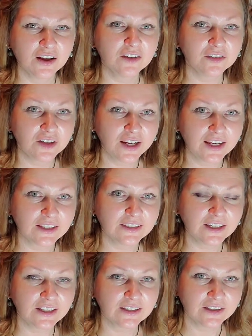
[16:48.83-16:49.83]
red,
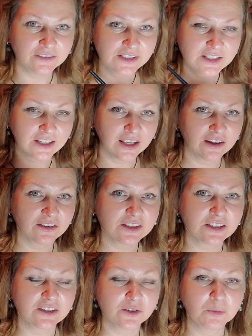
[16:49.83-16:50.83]
and everything
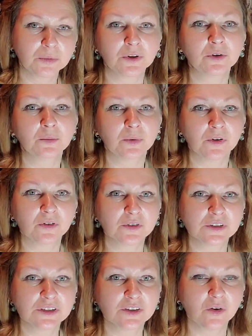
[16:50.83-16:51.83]
else it's purple.
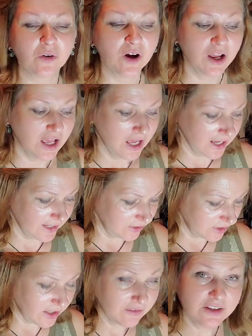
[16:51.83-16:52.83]
So I
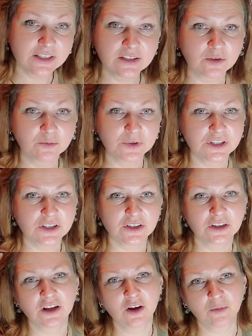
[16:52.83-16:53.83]
don't have this
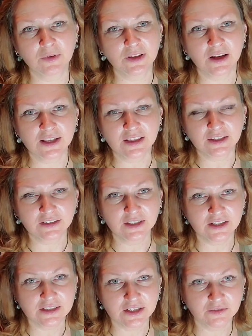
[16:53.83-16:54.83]
composition now, but I think
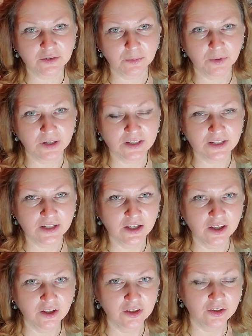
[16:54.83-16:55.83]
that everybody
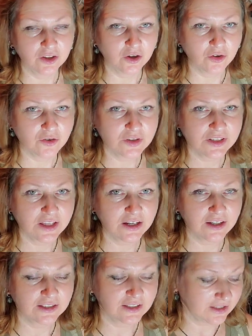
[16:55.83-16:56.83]
knows
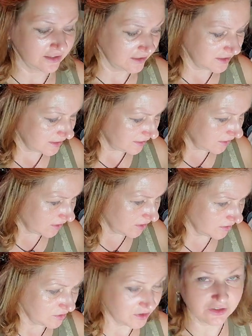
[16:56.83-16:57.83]
that, and
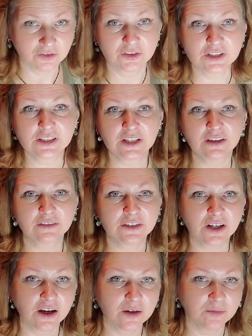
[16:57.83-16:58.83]
just want to save
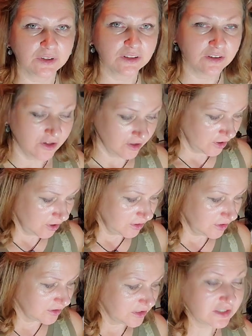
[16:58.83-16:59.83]
time and
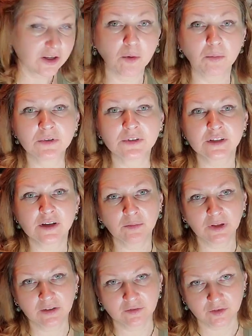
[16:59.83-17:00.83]
don't stop on
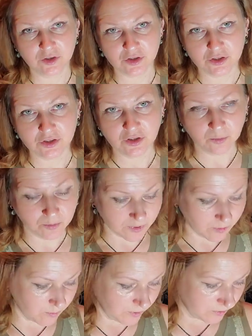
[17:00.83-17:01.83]
something which is you
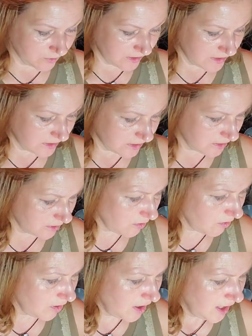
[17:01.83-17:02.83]
probably already saw.